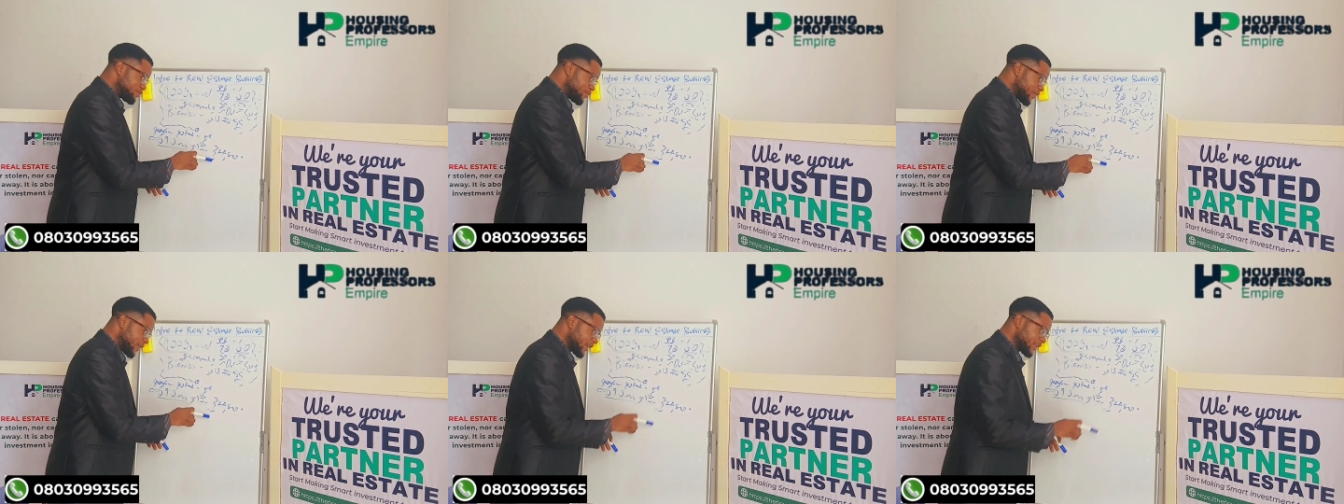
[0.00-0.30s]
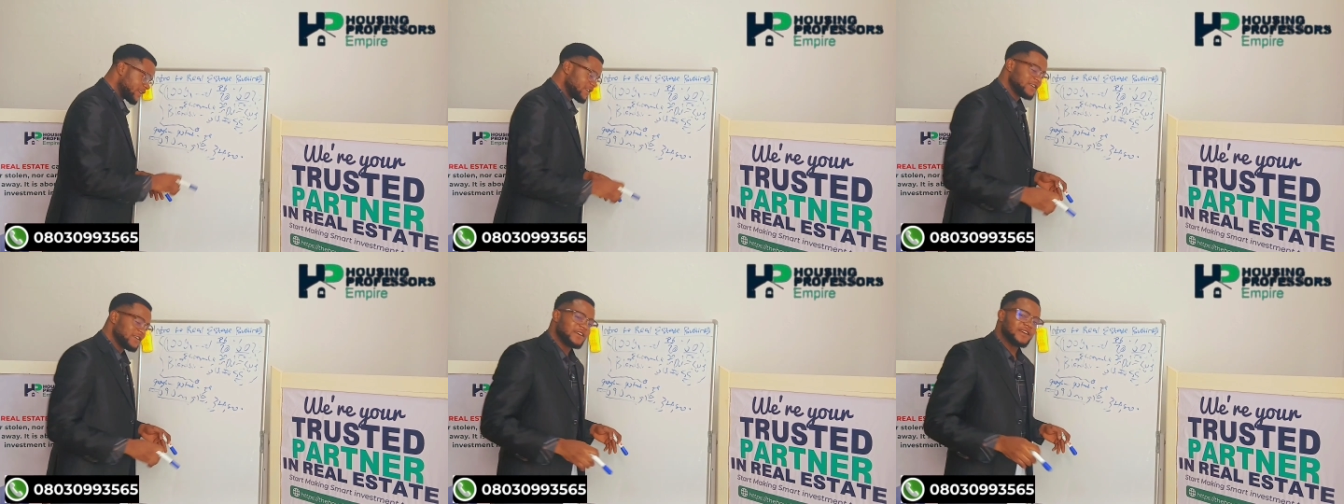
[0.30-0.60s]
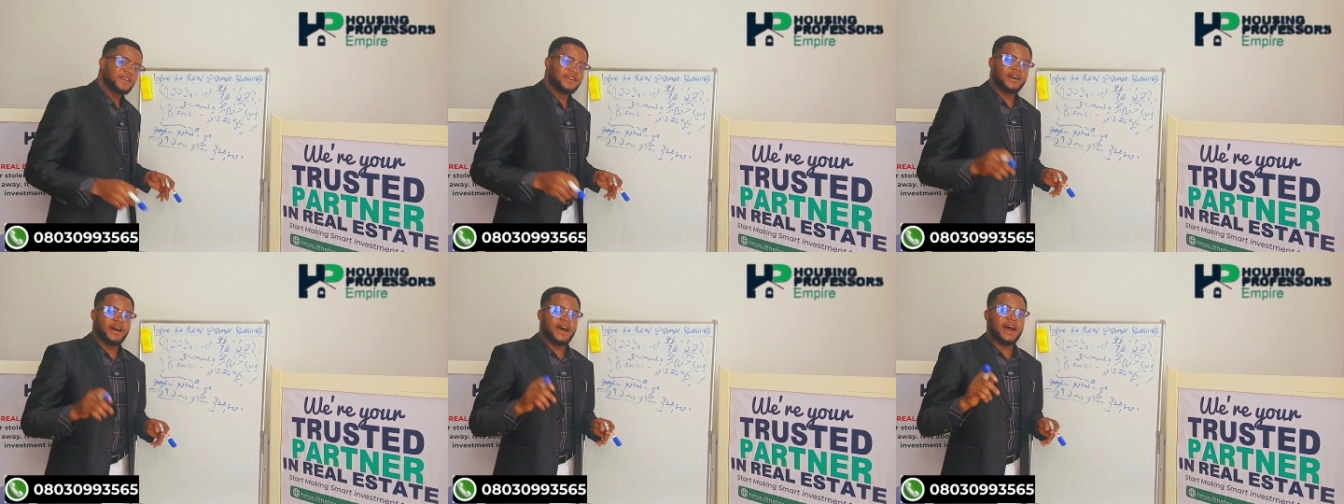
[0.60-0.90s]
paid.
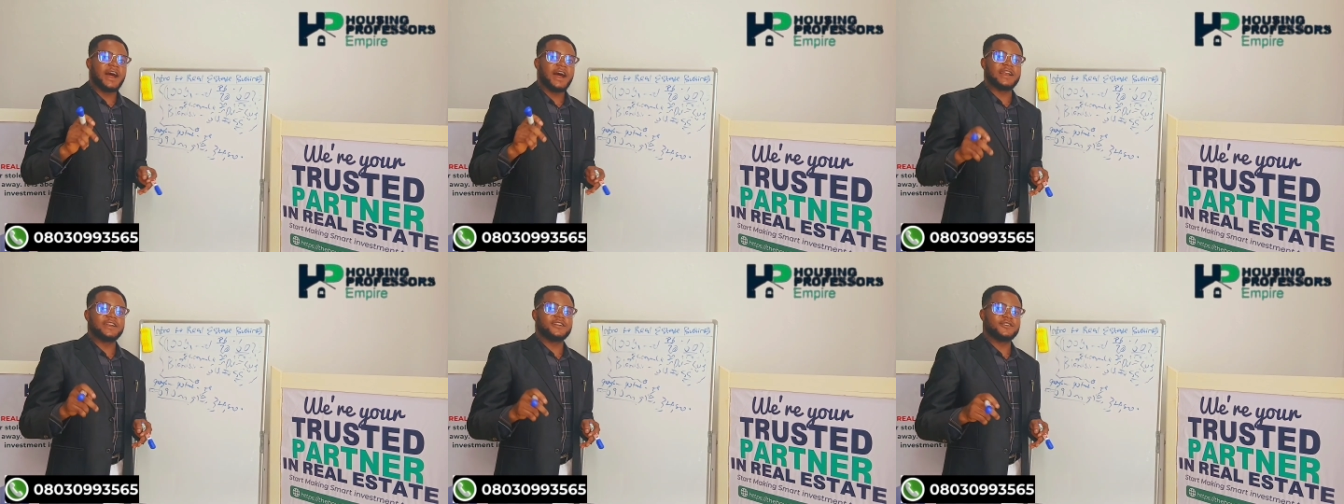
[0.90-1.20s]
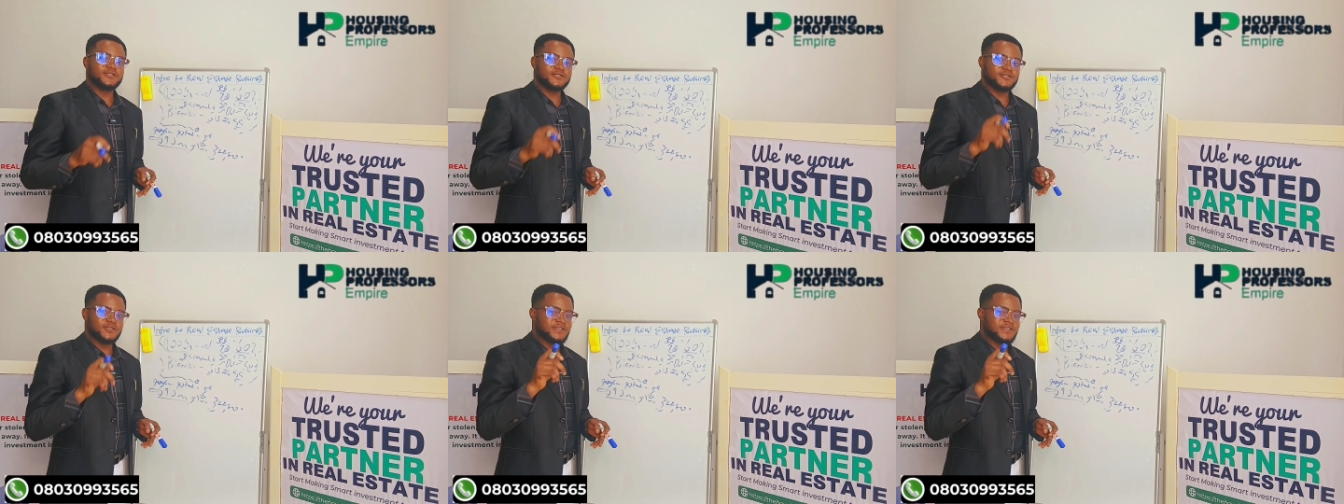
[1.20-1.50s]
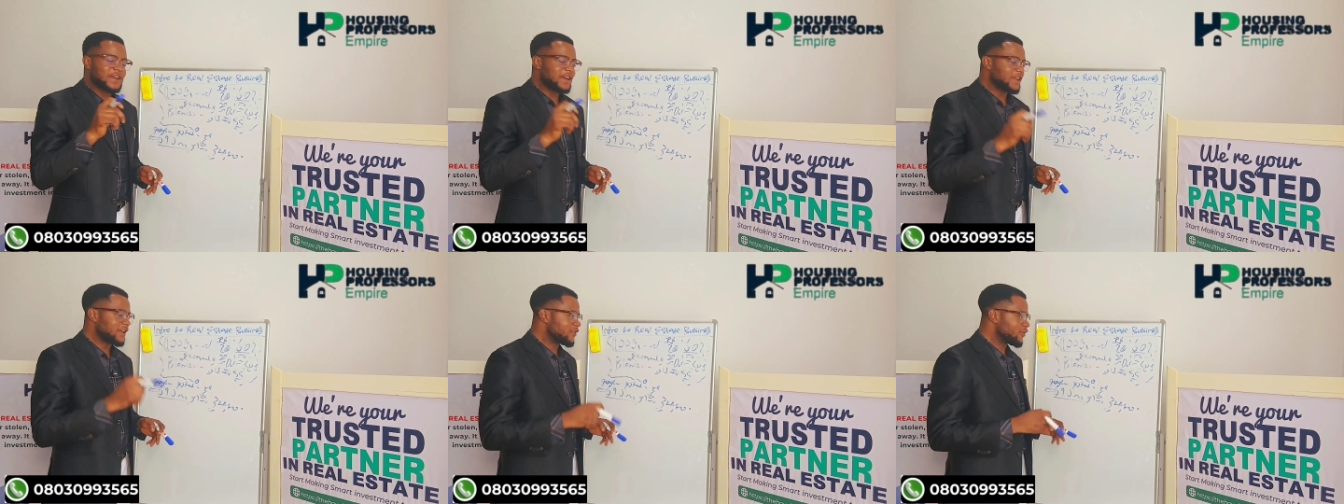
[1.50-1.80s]
And not just
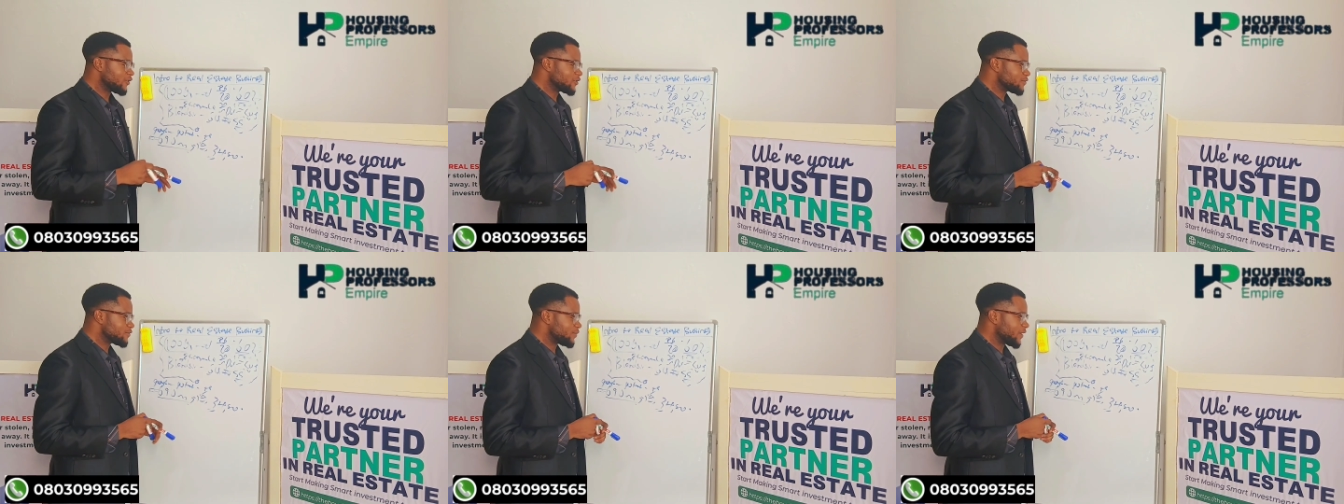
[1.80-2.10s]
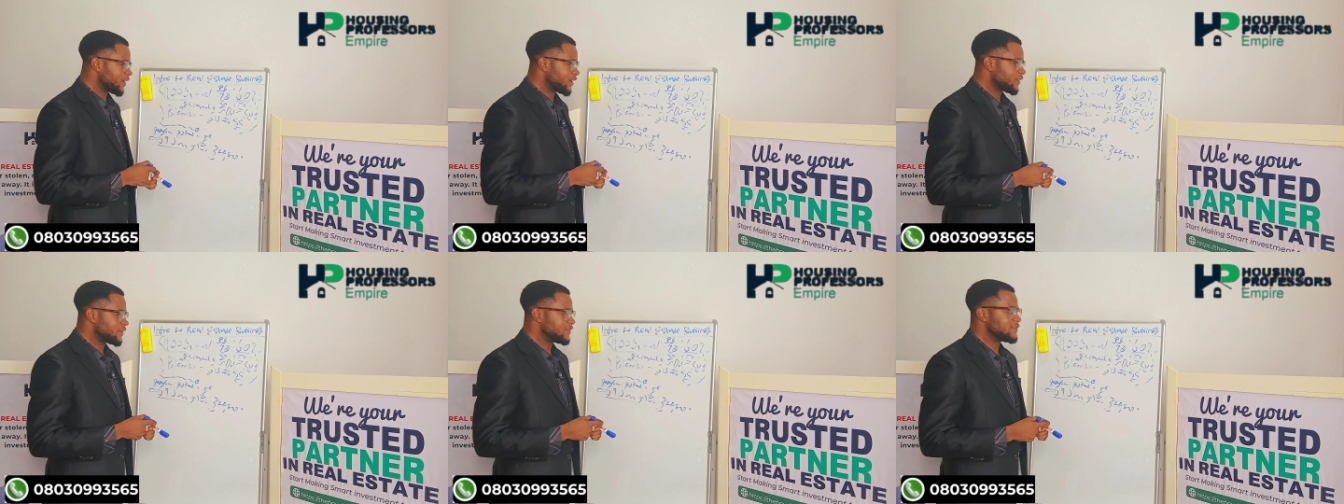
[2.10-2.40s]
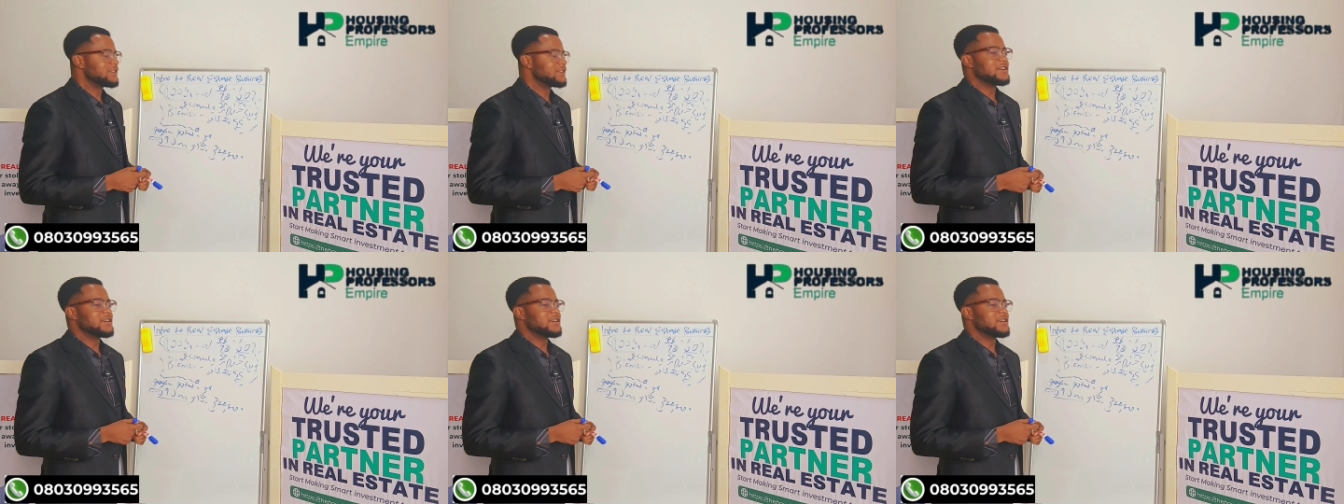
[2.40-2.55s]
that he got paid,